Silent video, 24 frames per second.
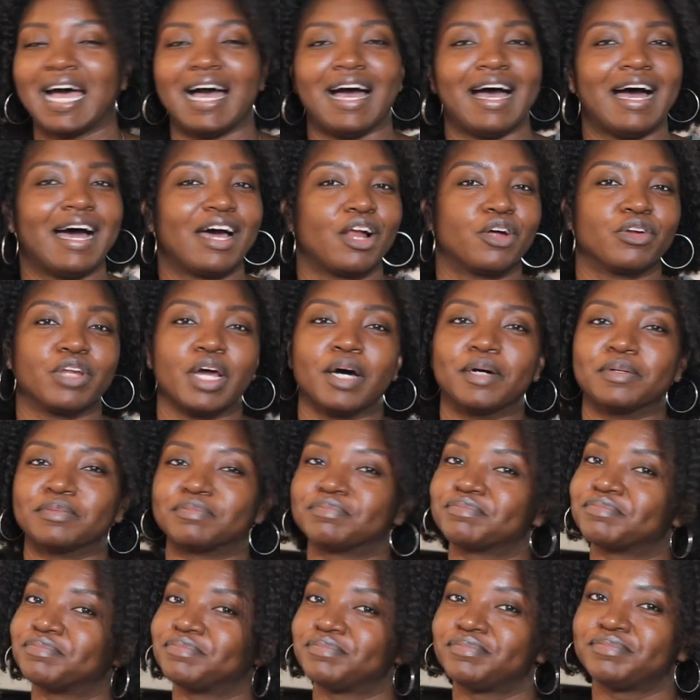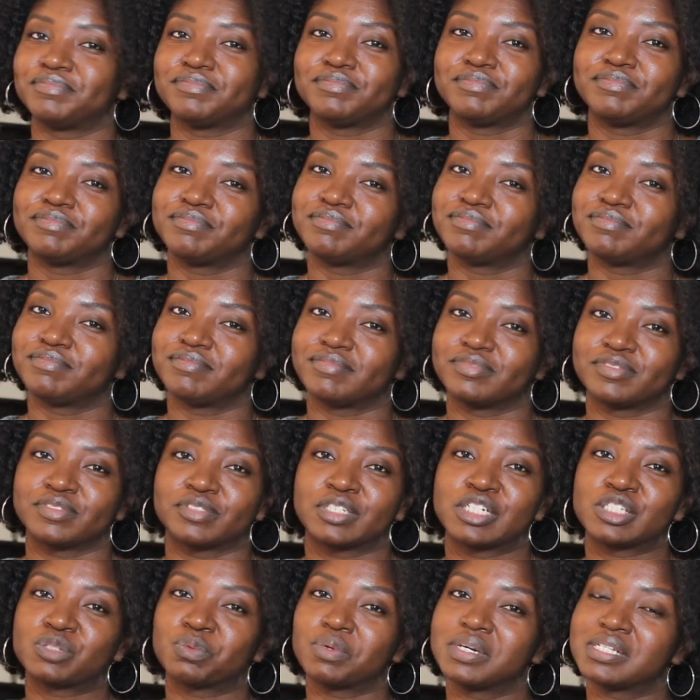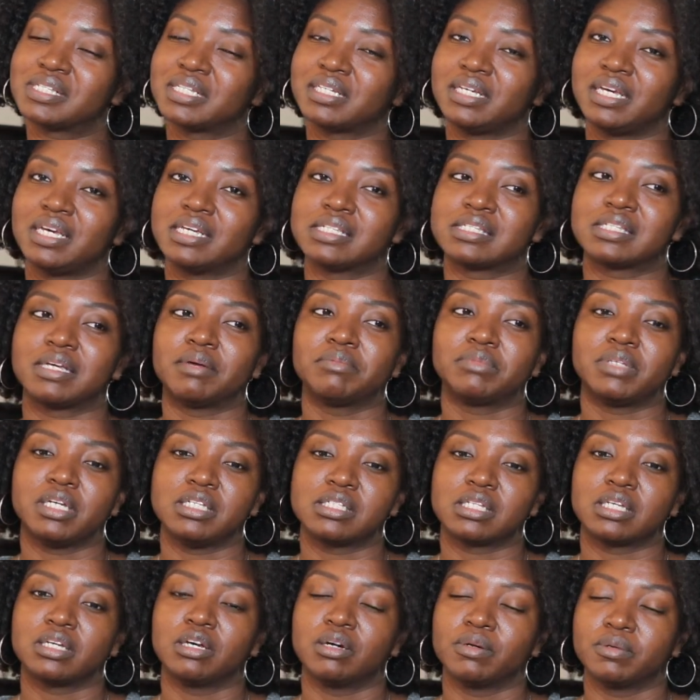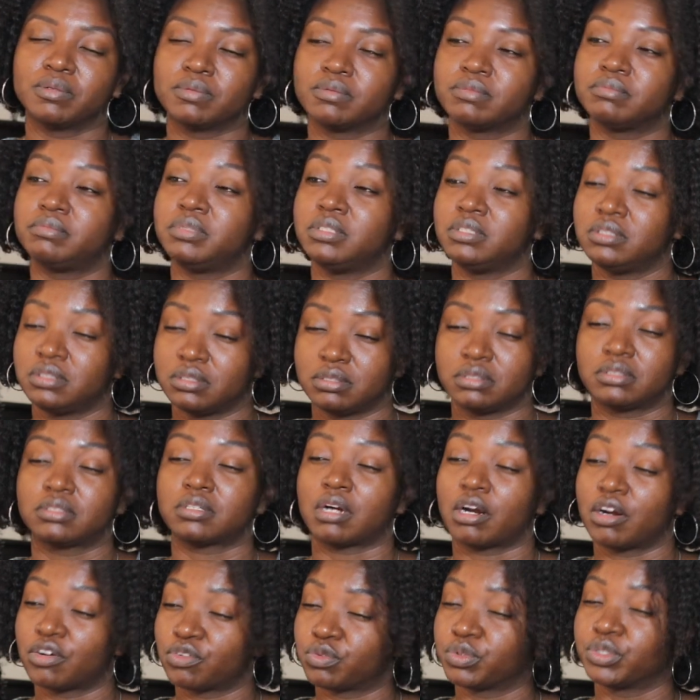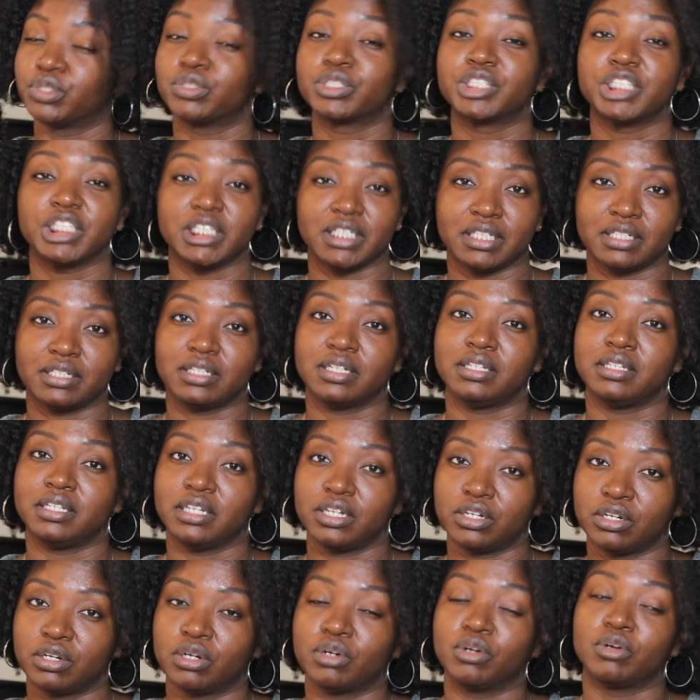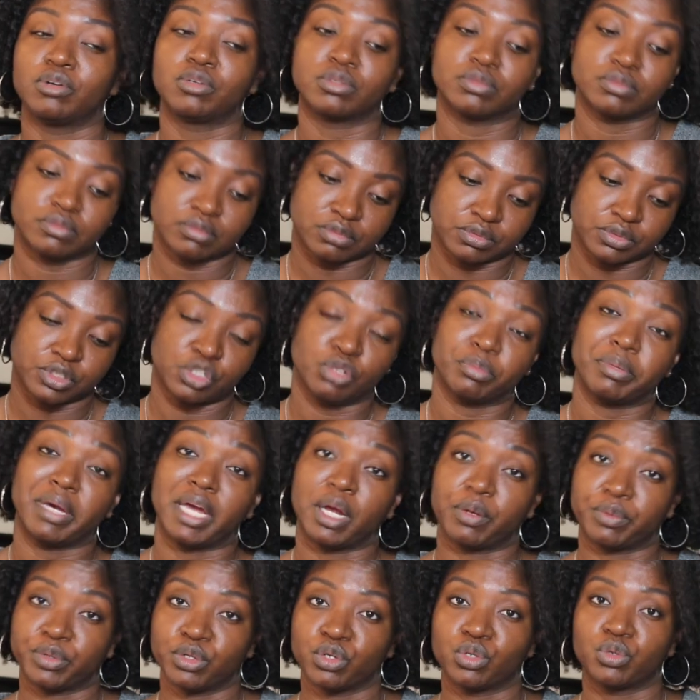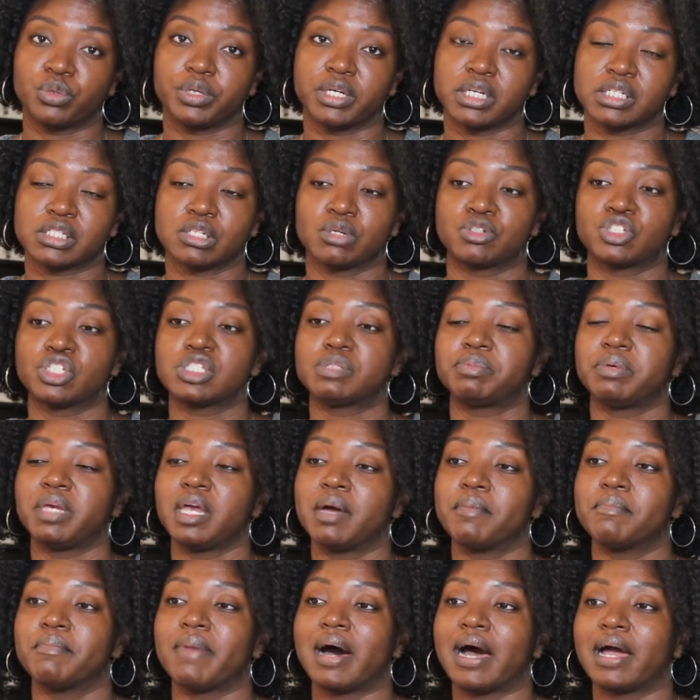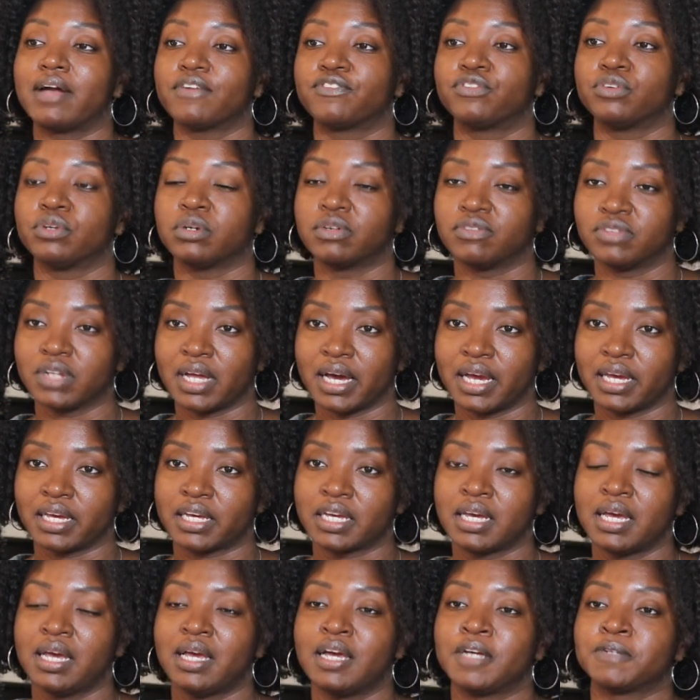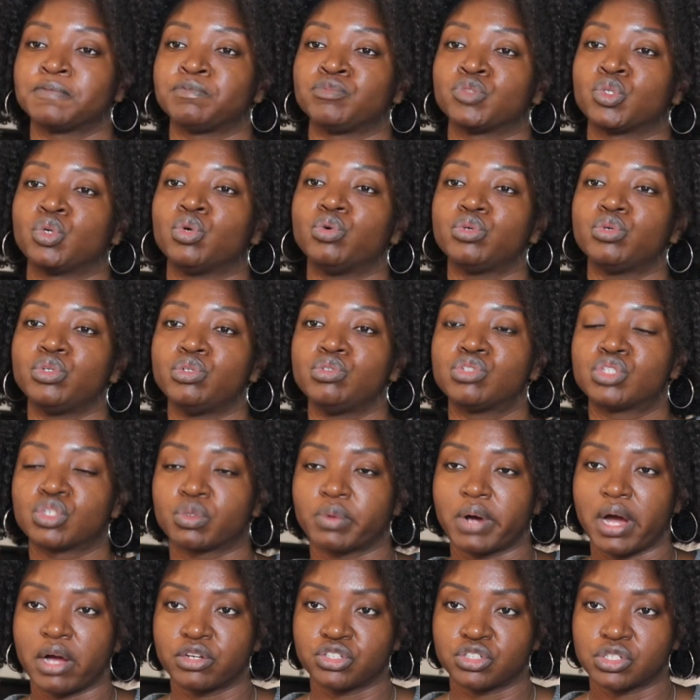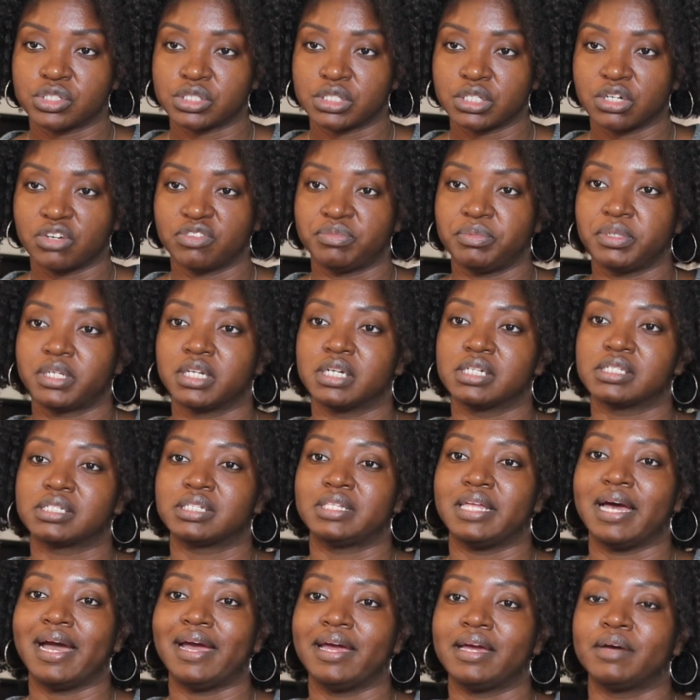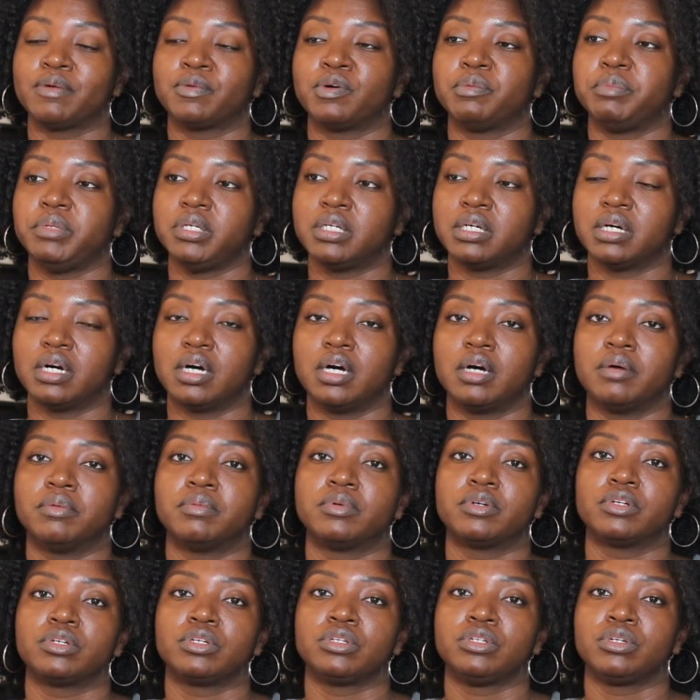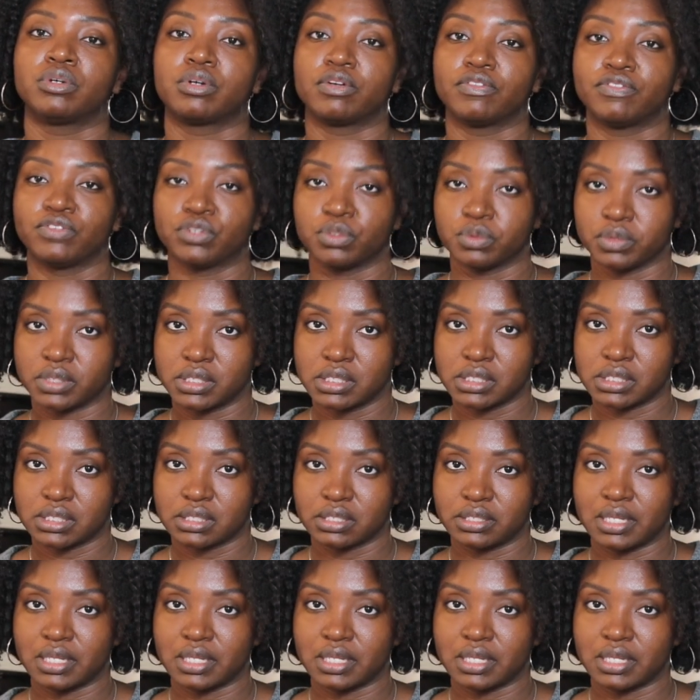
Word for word: I don't know. Because once again, some things can go be, start off real good and then go real bad real quick. So just being mindful of like who you surround yourself because that will become your influence.